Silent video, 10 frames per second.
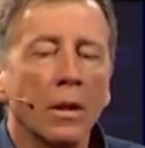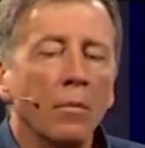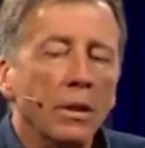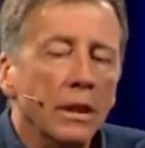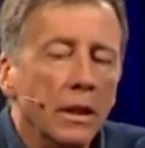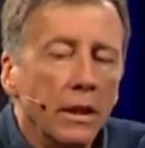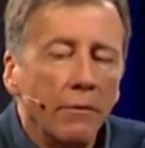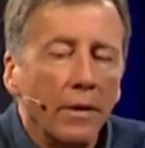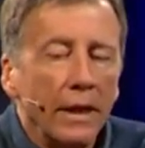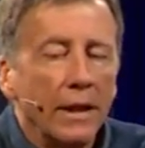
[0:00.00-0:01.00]
But
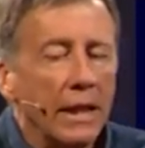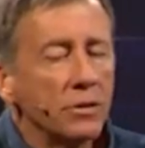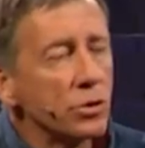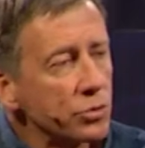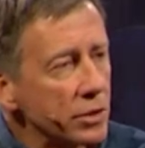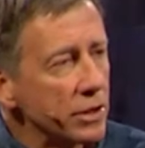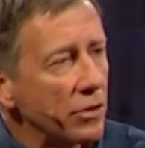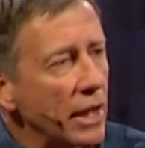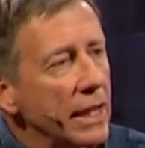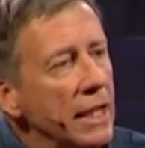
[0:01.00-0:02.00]
here's what's really
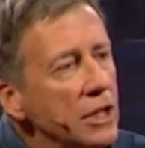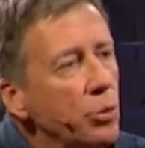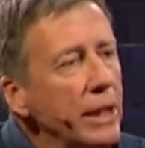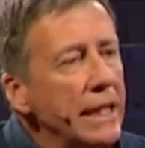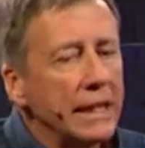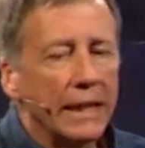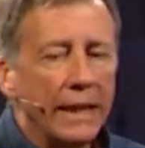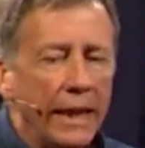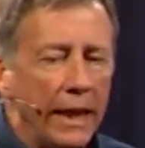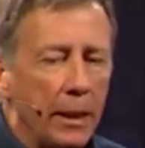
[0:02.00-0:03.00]
great is we get to
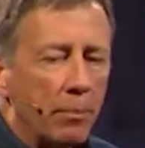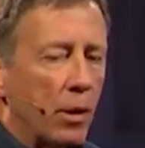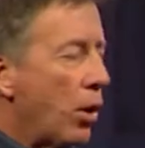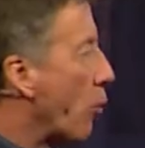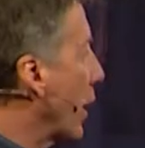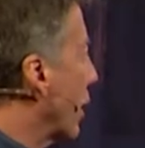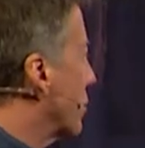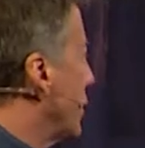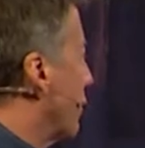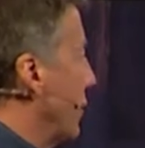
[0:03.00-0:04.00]
keep what our
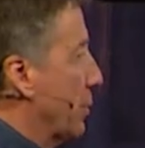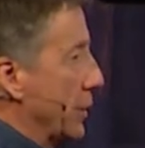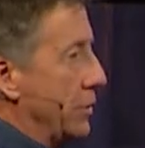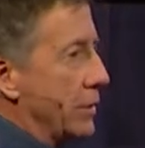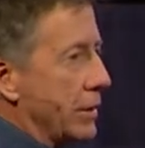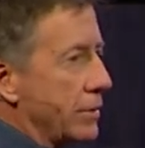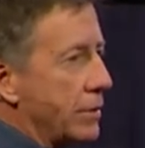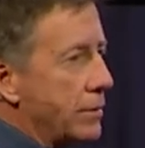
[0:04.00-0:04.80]
suffering produces.